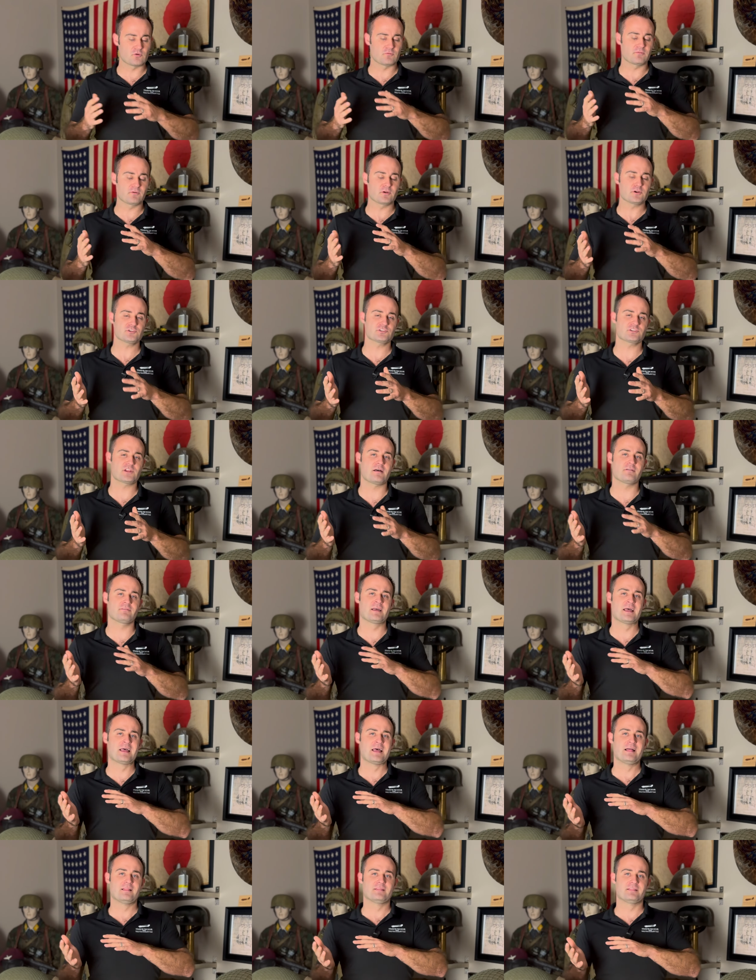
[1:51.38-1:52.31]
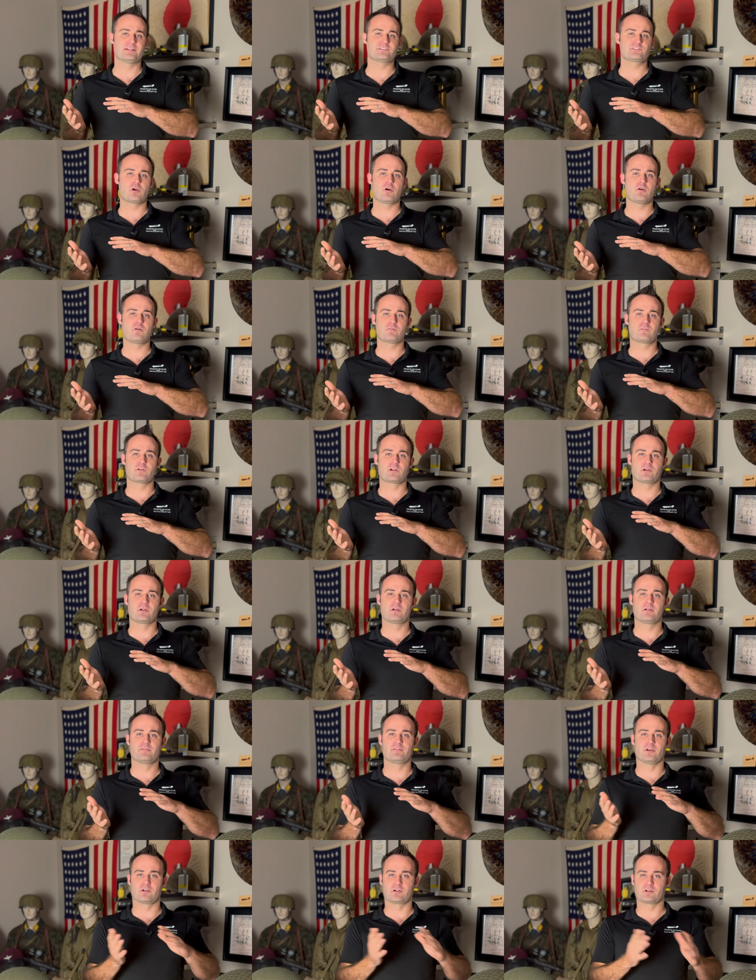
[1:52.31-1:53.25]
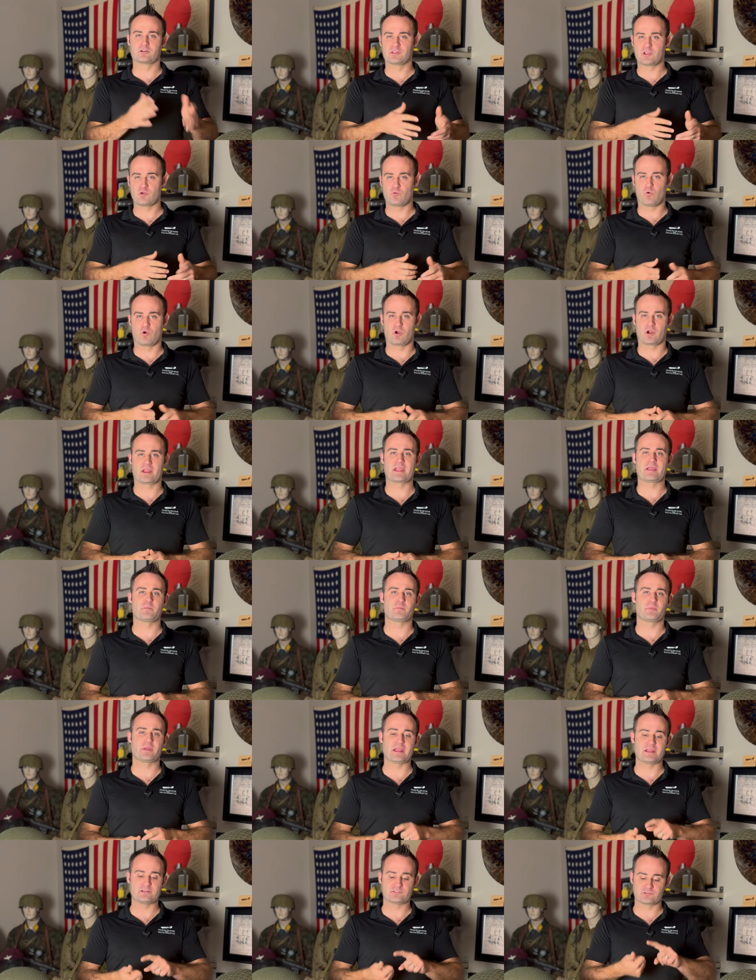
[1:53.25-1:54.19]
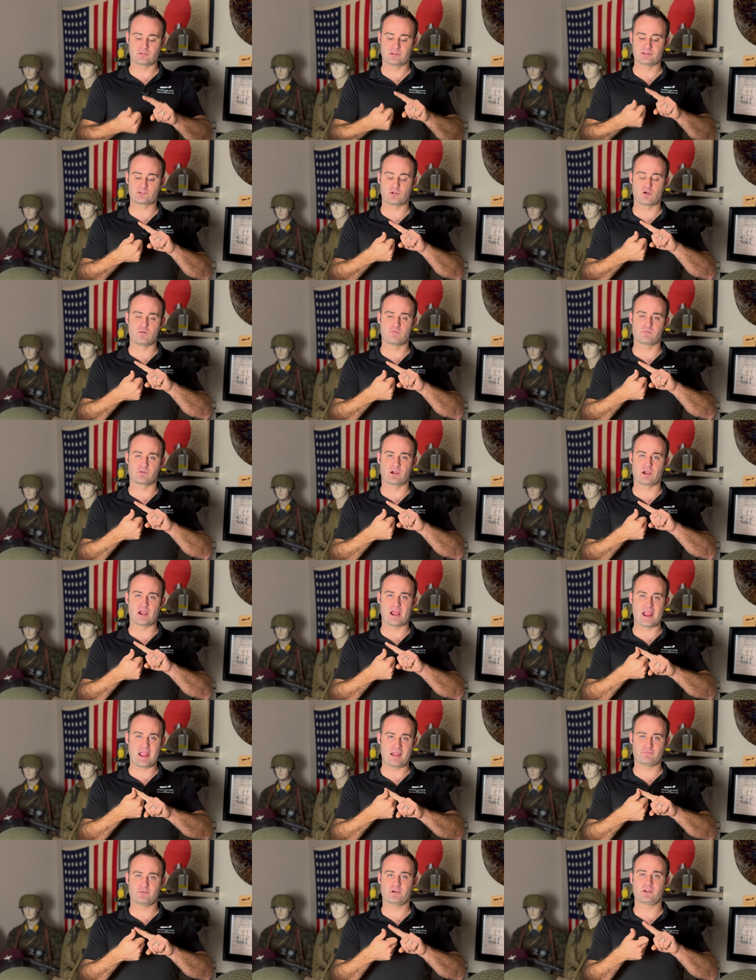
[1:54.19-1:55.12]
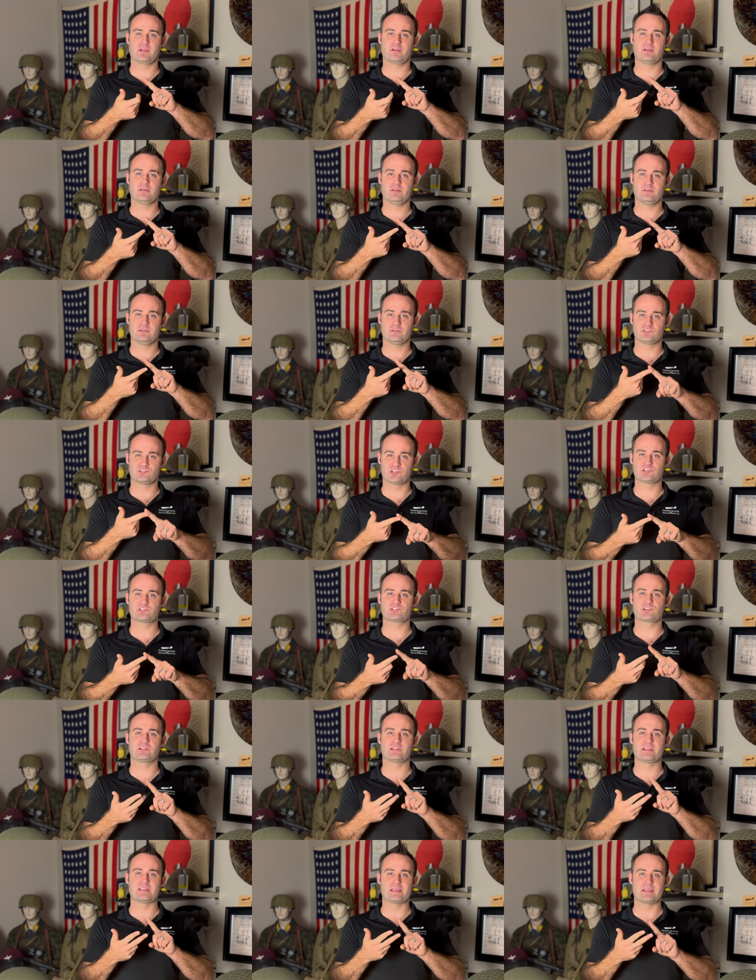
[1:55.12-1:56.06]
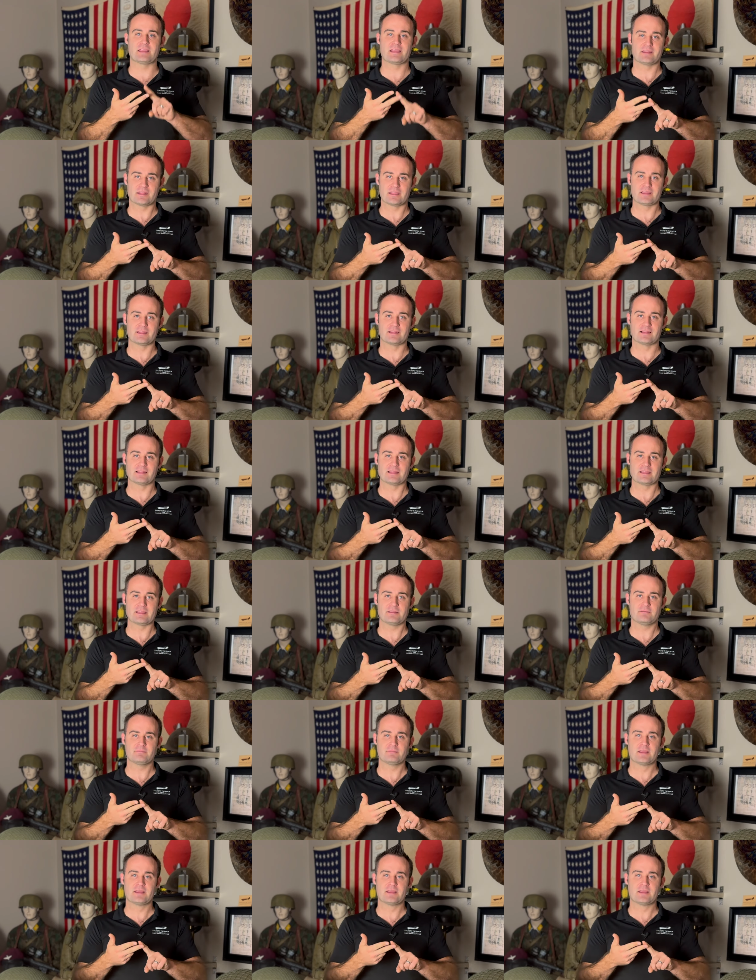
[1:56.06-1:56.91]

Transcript: first off, let's go over the early war campaign. So let's go over Africa, Sicily, and Italy.